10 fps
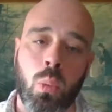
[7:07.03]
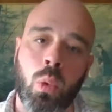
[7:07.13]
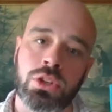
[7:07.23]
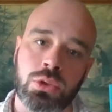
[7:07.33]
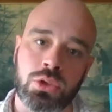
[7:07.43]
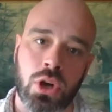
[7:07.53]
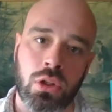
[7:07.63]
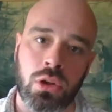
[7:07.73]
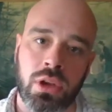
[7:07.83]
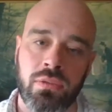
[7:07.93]
Once you start
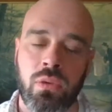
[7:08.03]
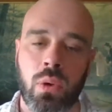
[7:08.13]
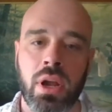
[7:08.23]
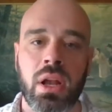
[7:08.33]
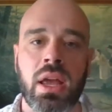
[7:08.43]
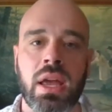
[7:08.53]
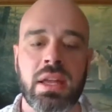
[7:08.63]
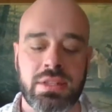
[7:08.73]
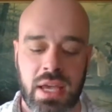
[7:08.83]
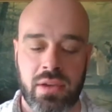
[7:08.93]
looking for it,
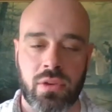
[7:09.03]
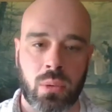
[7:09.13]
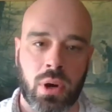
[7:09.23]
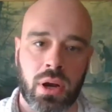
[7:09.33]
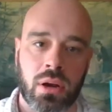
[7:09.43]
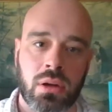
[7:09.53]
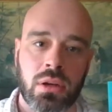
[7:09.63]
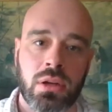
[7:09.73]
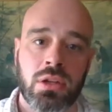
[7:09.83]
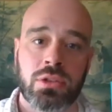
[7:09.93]
it's everywhere.
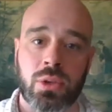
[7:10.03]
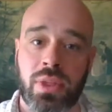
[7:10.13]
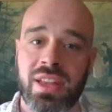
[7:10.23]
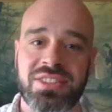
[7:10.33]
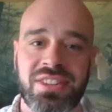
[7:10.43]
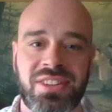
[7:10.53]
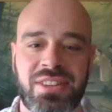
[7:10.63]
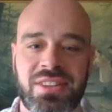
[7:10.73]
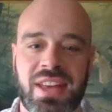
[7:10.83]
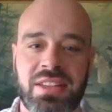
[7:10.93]
So that's
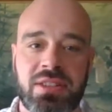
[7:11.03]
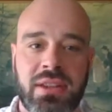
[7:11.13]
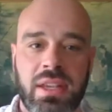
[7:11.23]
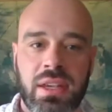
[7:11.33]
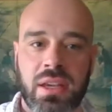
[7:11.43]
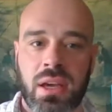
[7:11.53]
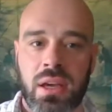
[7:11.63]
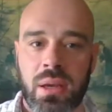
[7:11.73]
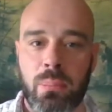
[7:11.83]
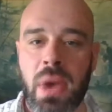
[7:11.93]
it. That's the
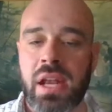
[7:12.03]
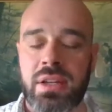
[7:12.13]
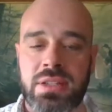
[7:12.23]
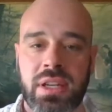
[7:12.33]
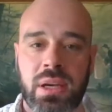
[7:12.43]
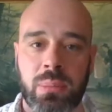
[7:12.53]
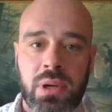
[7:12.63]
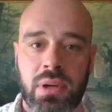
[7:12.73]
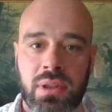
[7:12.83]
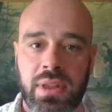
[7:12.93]
meta tip.
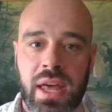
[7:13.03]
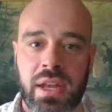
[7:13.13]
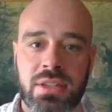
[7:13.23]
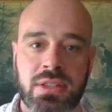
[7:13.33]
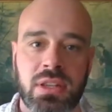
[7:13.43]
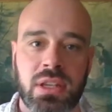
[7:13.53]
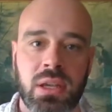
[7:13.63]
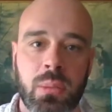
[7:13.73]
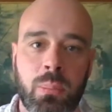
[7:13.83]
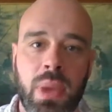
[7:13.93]
That is
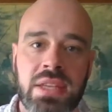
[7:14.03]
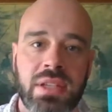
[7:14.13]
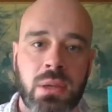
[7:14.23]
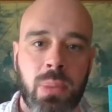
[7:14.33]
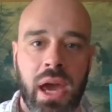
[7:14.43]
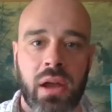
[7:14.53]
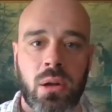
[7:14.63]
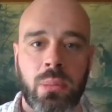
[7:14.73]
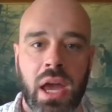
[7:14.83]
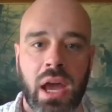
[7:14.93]
the basic
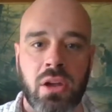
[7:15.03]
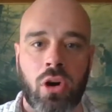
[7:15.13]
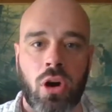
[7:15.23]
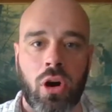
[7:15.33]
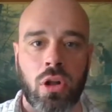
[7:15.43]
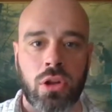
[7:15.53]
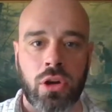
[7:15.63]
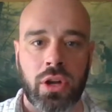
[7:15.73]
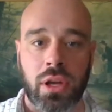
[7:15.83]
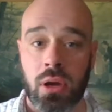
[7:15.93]
pattern behind all
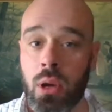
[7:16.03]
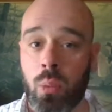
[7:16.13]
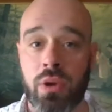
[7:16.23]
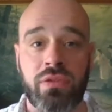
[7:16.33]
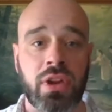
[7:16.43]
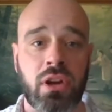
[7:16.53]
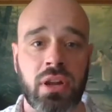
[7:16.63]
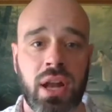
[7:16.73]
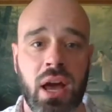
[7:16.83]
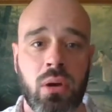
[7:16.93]
learning. We figured
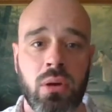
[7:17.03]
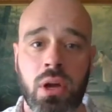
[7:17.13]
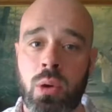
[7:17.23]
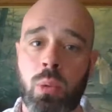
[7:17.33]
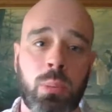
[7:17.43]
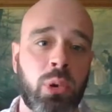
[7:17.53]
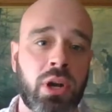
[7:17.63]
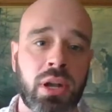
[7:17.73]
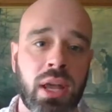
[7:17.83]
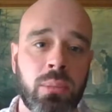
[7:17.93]
it out. We put
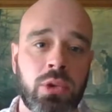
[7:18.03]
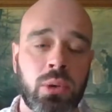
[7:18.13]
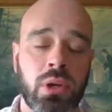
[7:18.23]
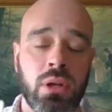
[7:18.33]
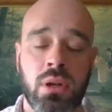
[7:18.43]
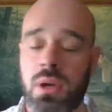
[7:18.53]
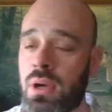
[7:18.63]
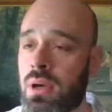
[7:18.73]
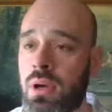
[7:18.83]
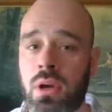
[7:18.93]
a name to it.
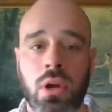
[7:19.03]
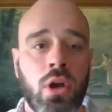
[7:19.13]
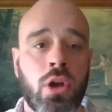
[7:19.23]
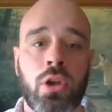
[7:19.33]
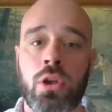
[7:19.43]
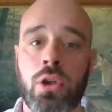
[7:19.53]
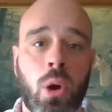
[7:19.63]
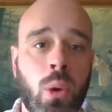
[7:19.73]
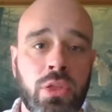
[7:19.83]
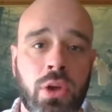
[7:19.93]
No
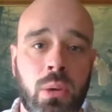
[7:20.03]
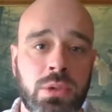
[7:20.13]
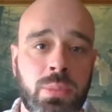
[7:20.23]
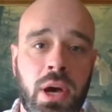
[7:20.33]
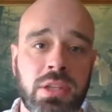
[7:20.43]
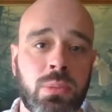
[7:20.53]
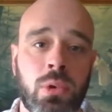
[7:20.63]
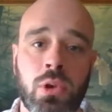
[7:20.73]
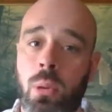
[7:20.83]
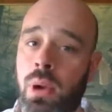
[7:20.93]
one thought it was
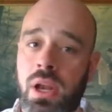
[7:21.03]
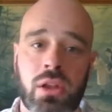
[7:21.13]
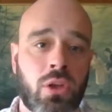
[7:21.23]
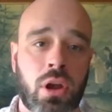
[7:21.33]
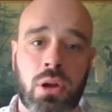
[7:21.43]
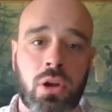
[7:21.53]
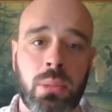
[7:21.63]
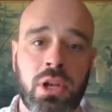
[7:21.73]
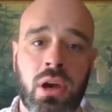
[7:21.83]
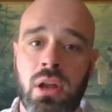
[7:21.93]
possible. Nobody thought it could
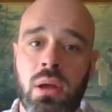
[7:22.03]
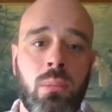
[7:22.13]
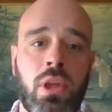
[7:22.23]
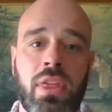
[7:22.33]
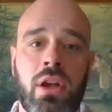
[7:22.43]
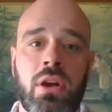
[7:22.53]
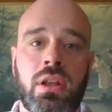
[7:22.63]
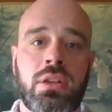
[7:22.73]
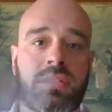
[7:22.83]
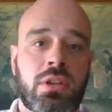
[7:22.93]
be done, but there it
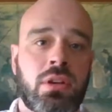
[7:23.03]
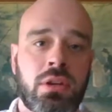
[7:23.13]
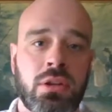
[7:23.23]
is.